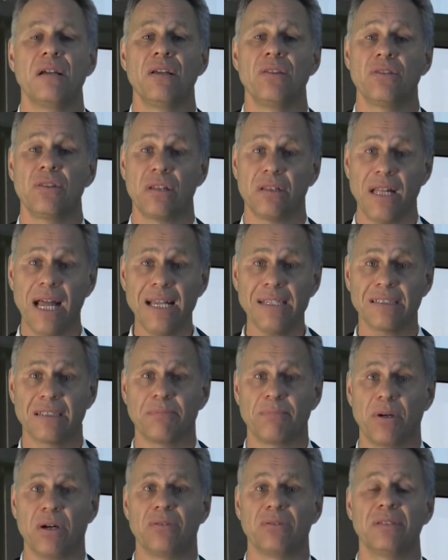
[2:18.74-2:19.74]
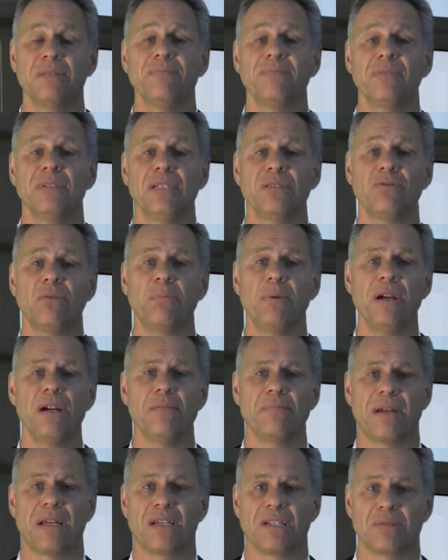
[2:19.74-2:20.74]
The last component is repair
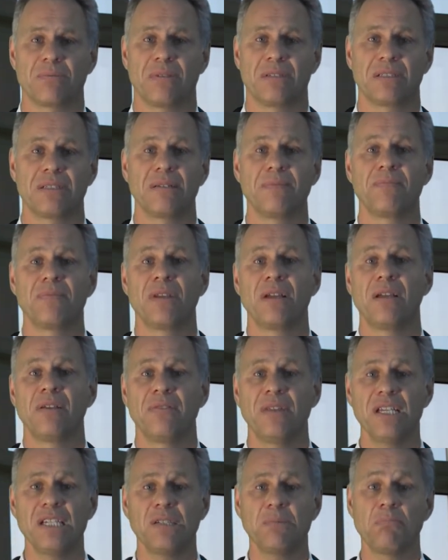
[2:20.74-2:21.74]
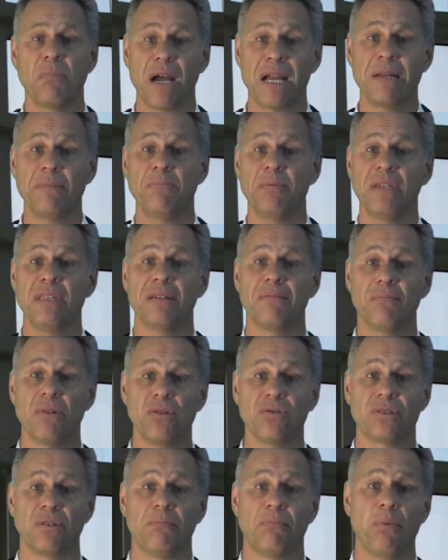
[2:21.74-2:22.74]
management. This might be the
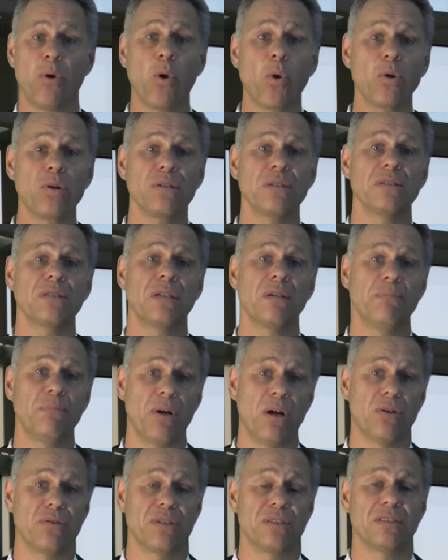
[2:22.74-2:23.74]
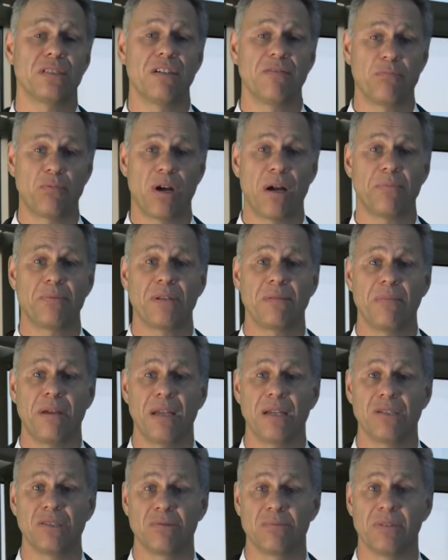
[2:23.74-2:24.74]
most important component of property
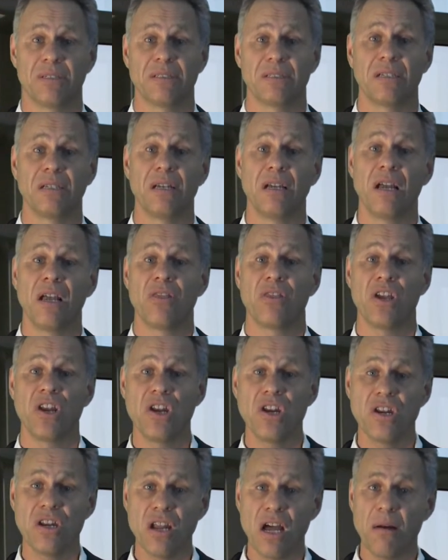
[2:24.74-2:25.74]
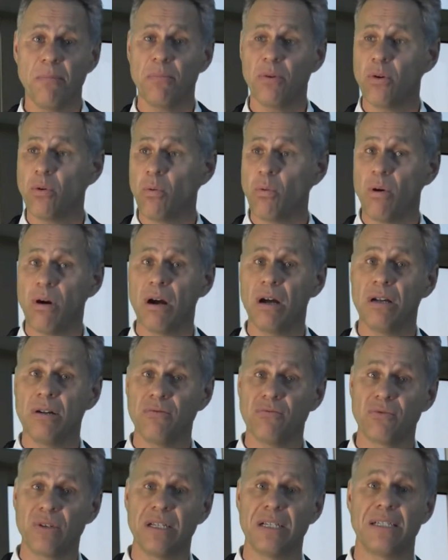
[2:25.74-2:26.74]
management. The number
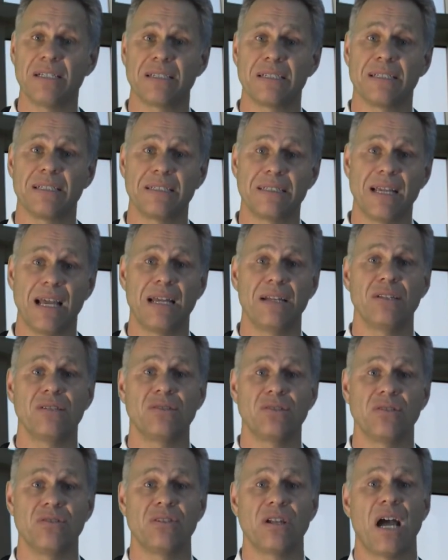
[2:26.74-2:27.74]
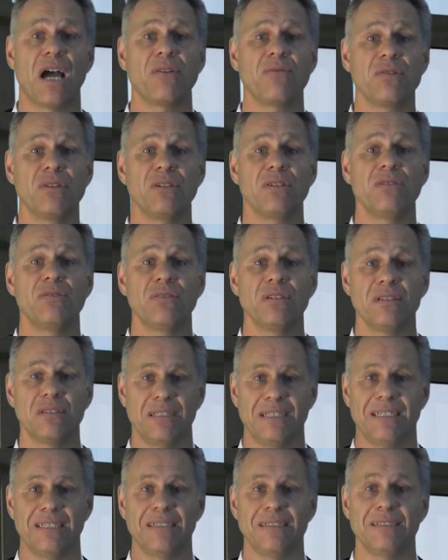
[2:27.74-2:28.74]
one reason tenants do not renew their
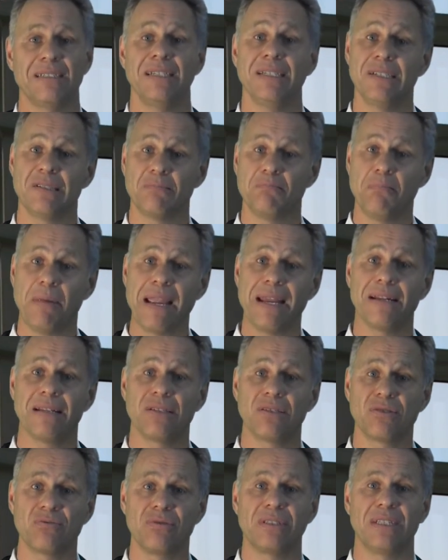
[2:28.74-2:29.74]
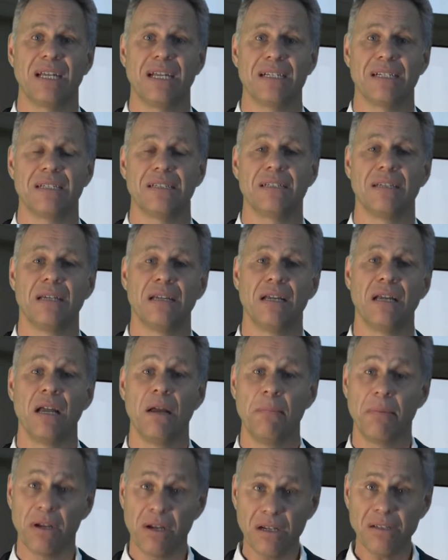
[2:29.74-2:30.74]
lease is maintenance related.
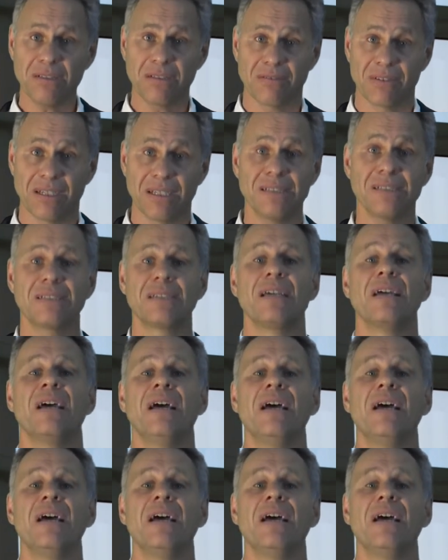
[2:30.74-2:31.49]
Because of this,